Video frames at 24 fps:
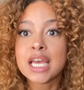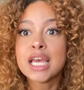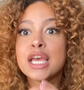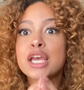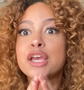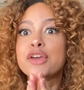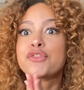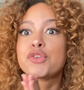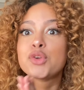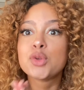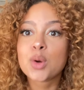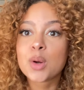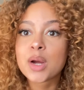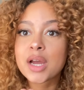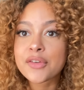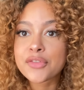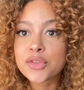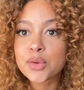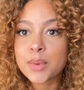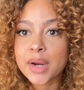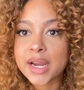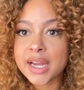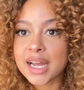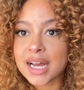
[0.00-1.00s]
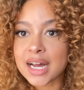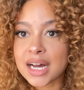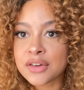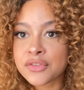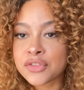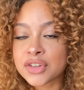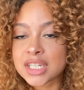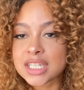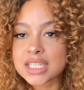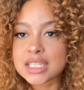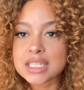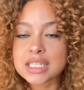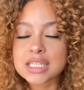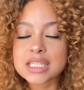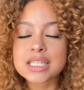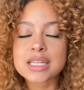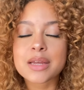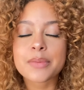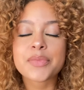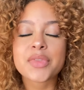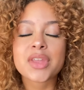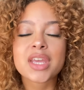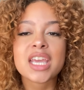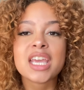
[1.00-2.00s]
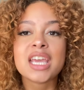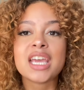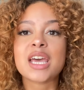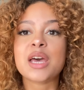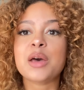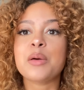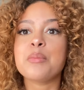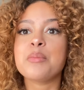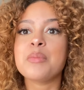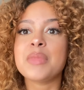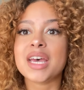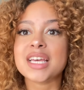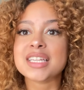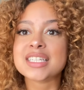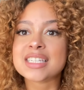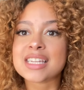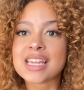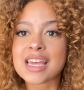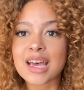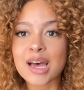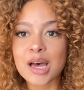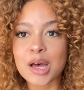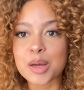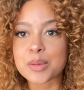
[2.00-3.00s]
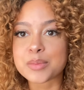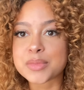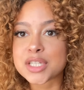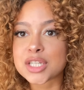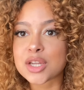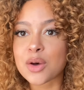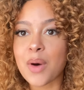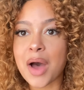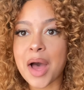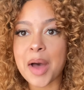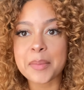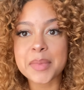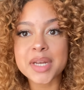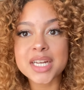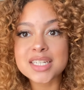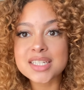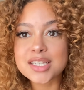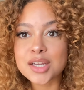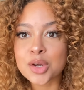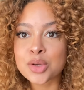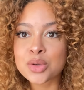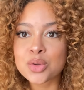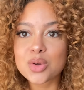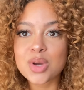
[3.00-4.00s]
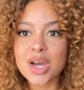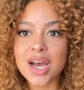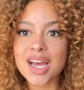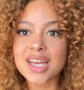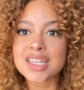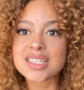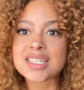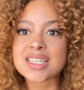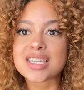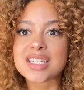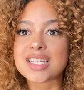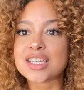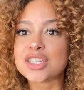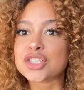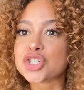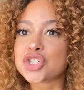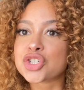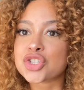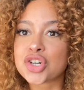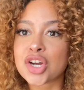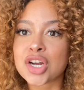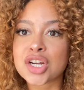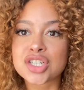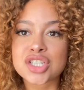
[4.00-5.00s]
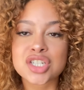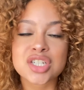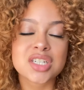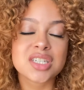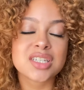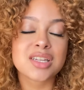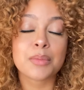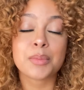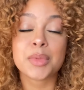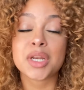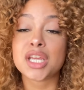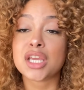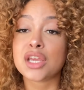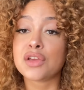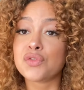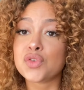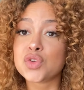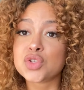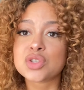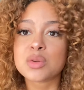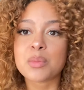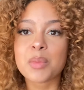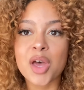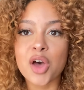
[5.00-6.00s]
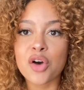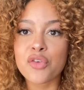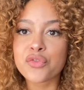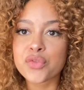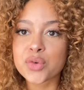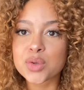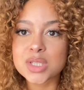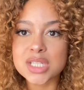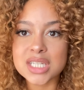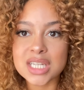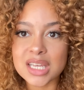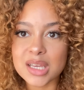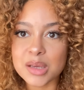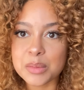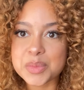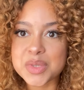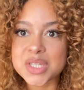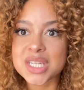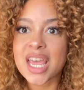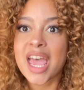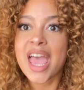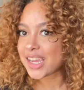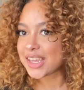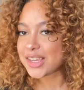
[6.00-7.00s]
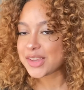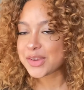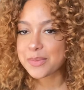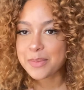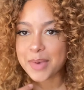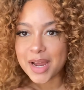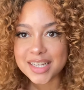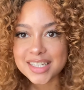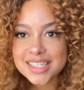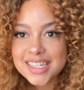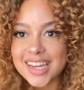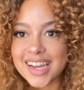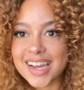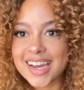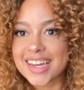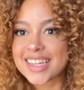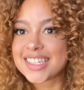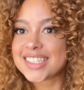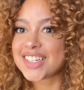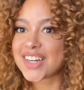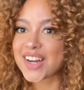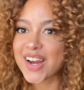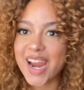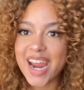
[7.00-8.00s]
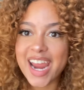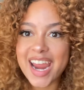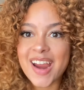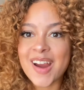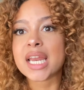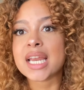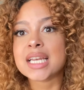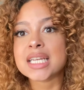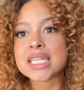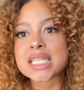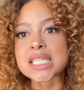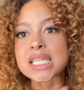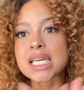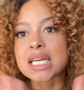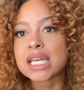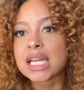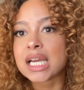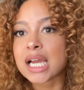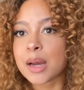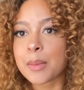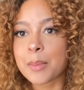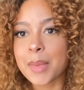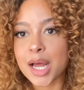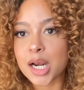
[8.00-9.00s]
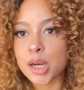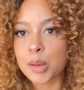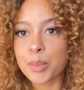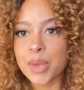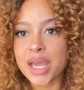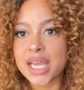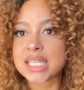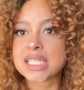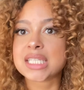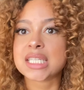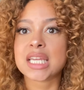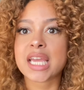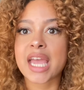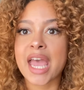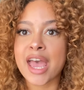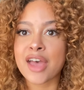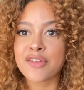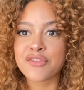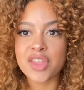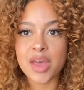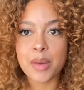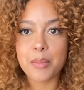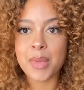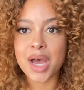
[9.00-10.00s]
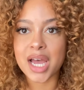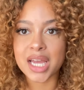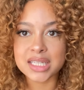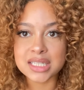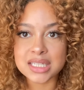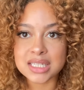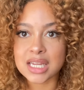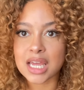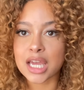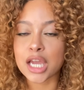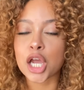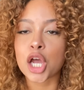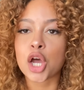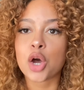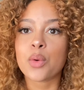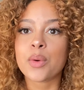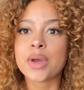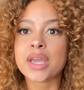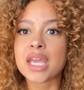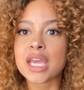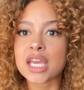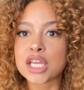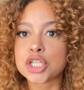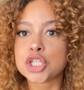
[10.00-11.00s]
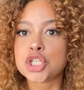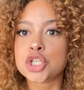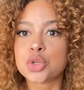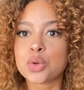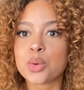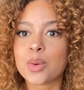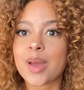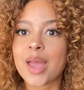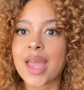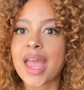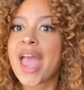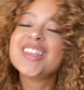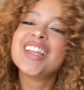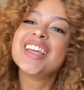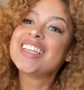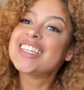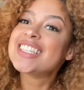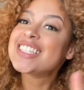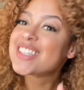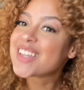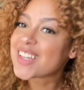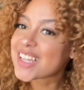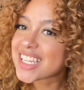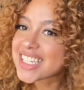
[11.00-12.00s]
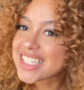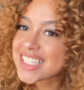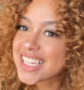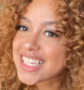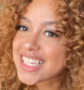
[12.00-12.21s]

if you don't have the right confidence in something, it could mess it up. So I'm going to tell you guys the instructions. I'm going to give you some helpful tips. You're about to cut your hair and it's going to come out amazing. Have that mindset going into it. So let's get